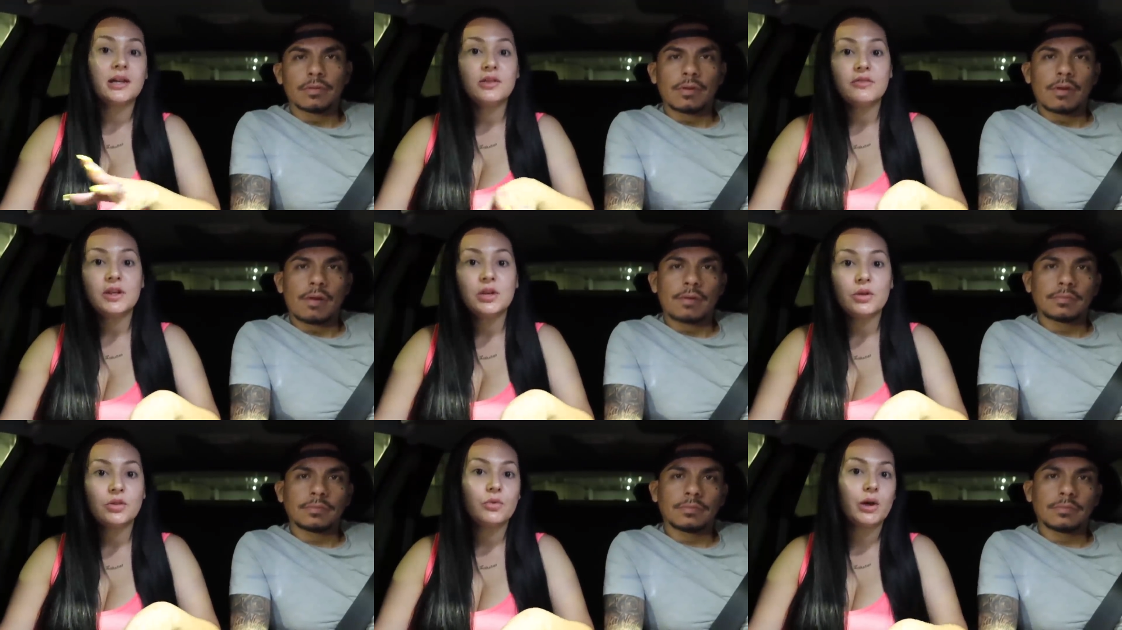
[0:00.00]
Speaker 1: edit the video
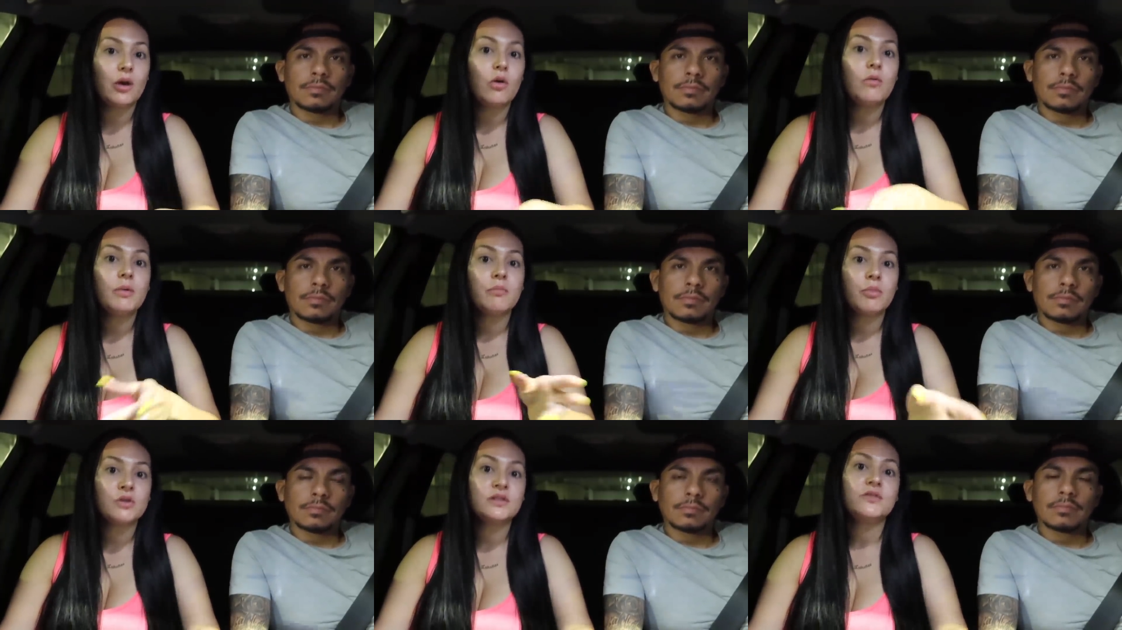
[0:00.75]
on the way home and
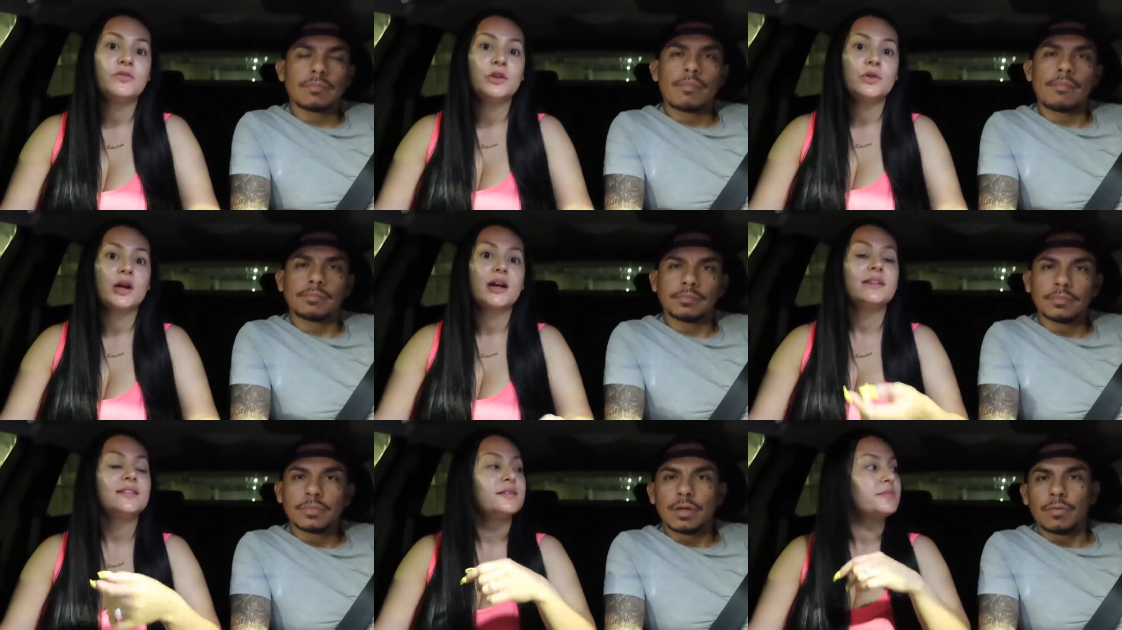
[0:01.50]
post it for you
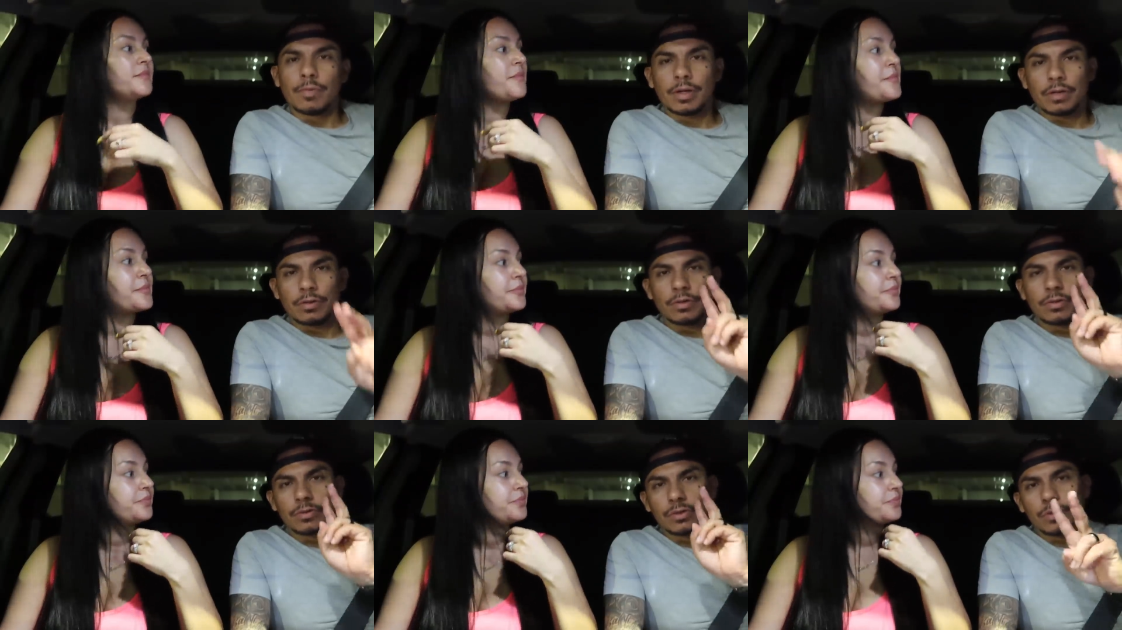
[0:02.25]
guys.
Speaker 2: We're gonna
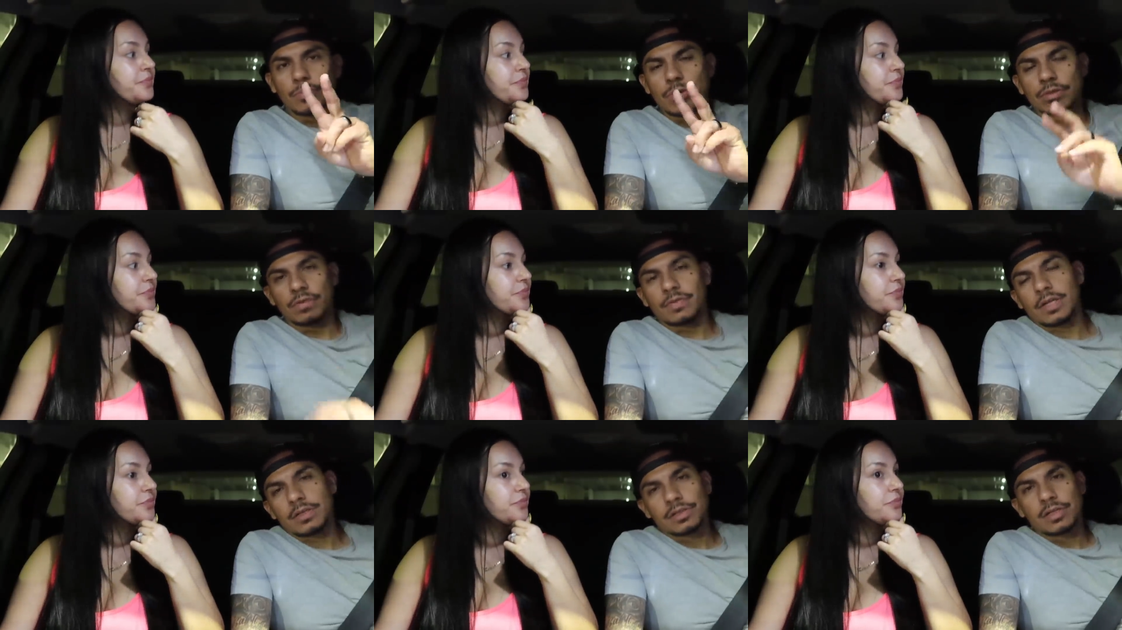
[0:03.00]
do two post
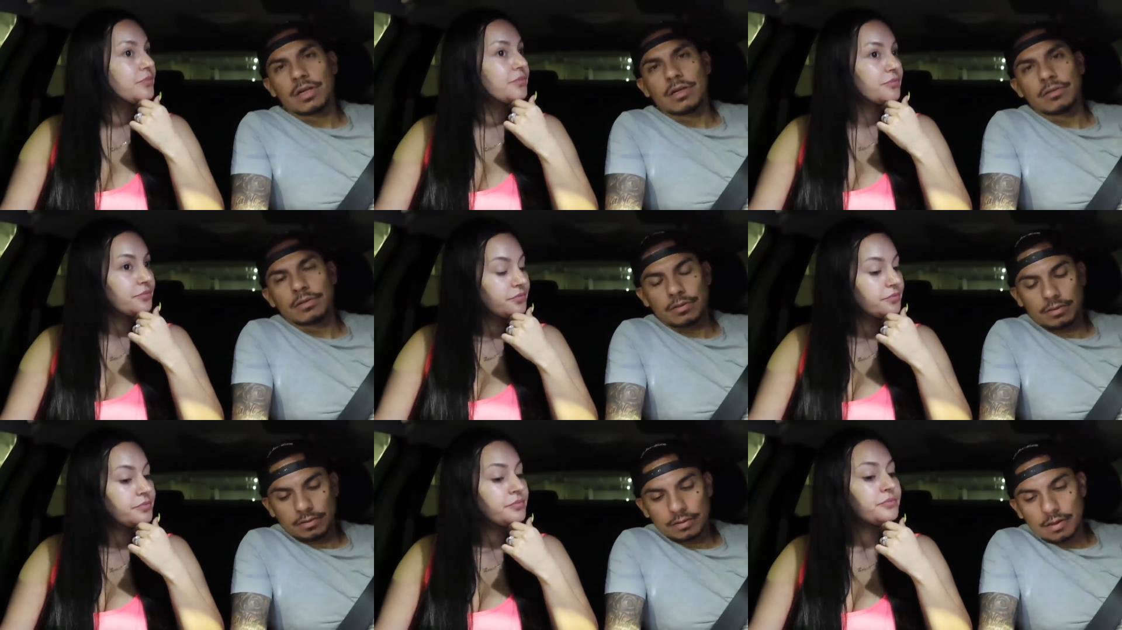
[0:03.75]
notification shout outs. Mm
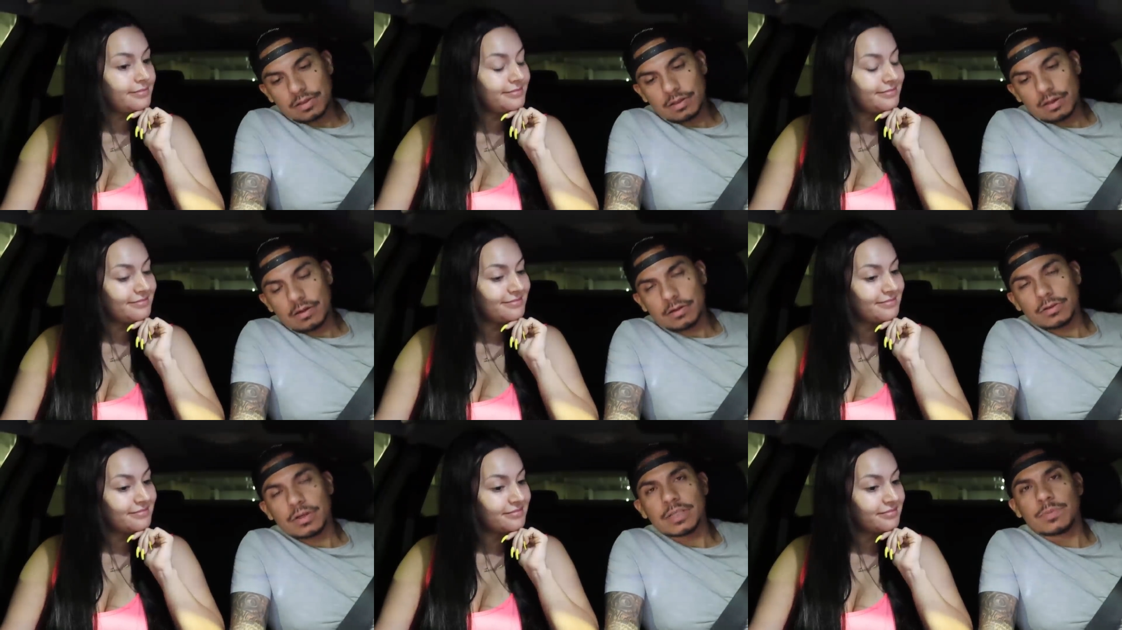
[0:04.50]
-hmm. So the,
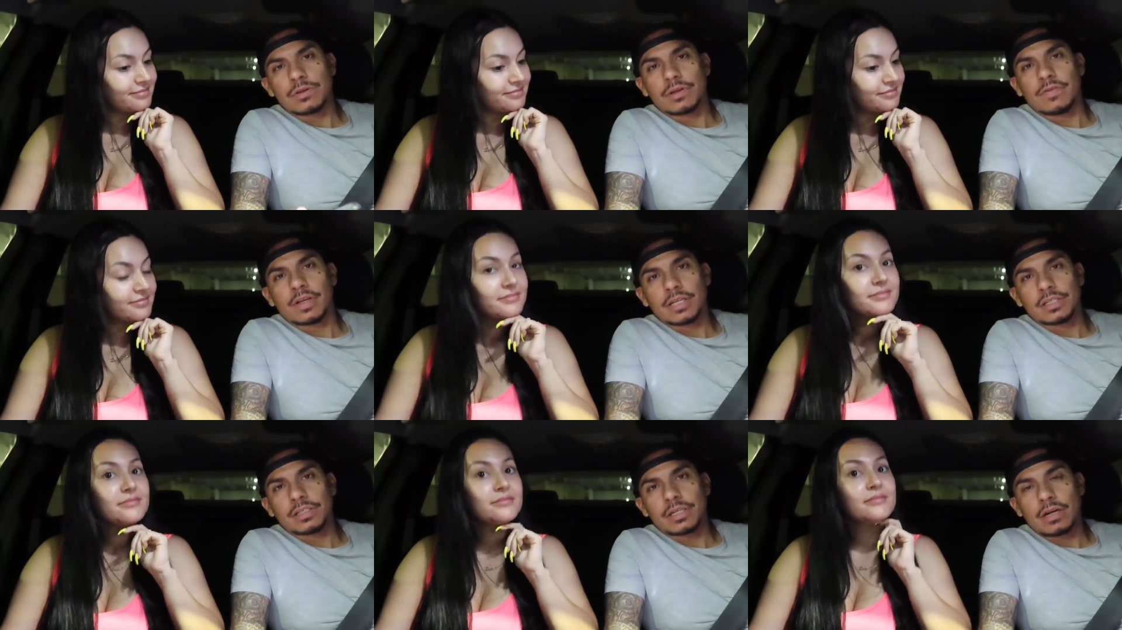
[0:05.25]
today's post
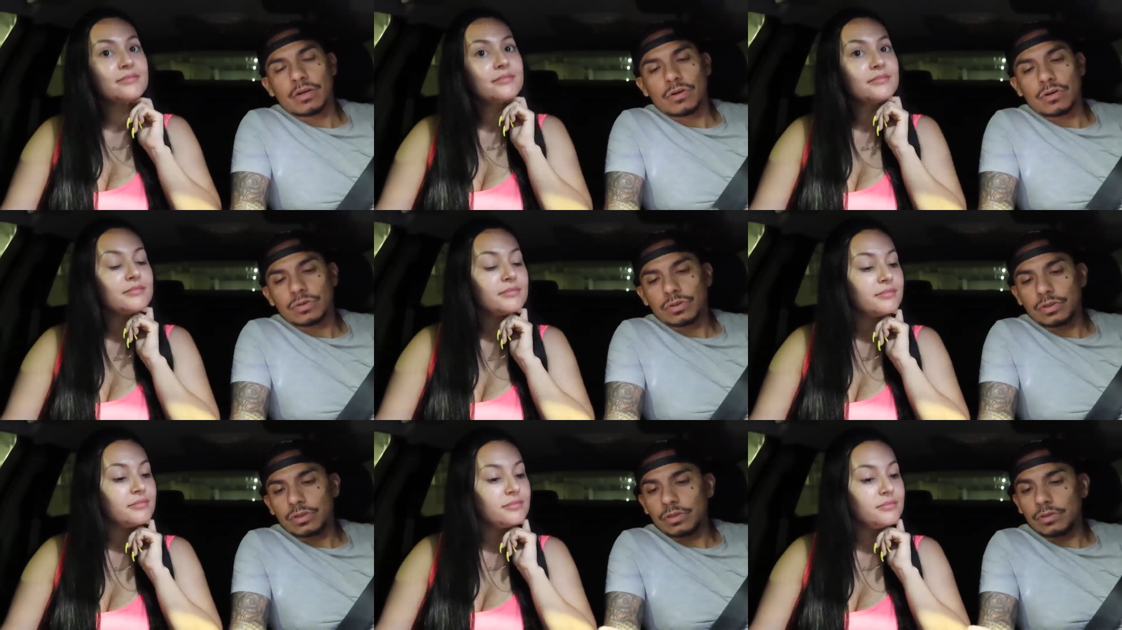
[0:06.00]
notification shout out goes
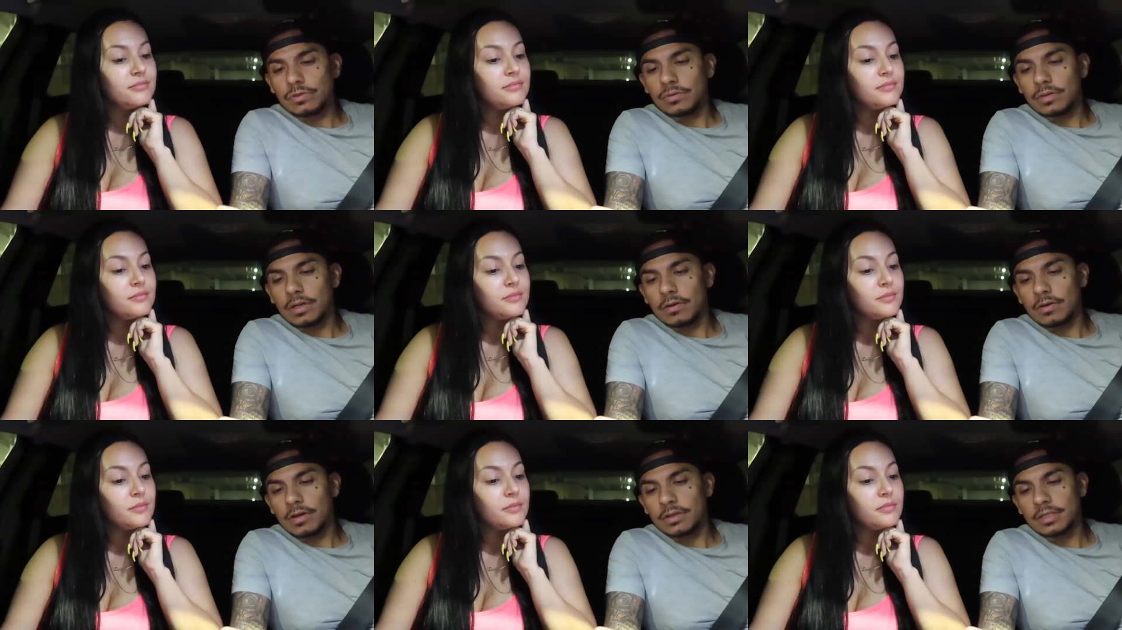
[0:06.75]
to I don't
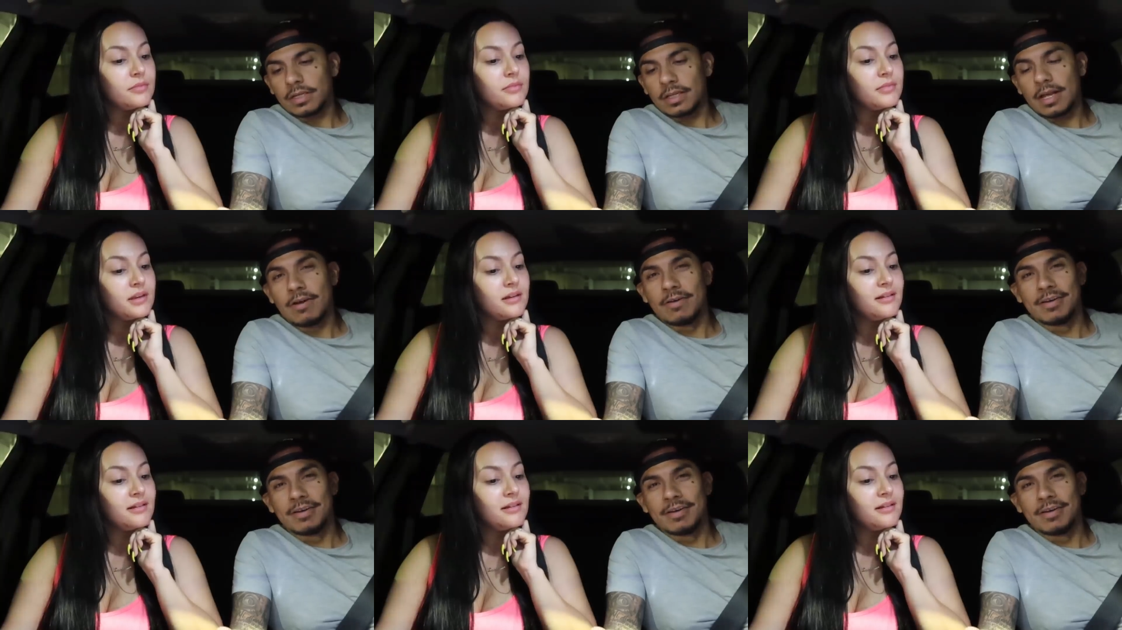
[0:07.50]
know how to say that.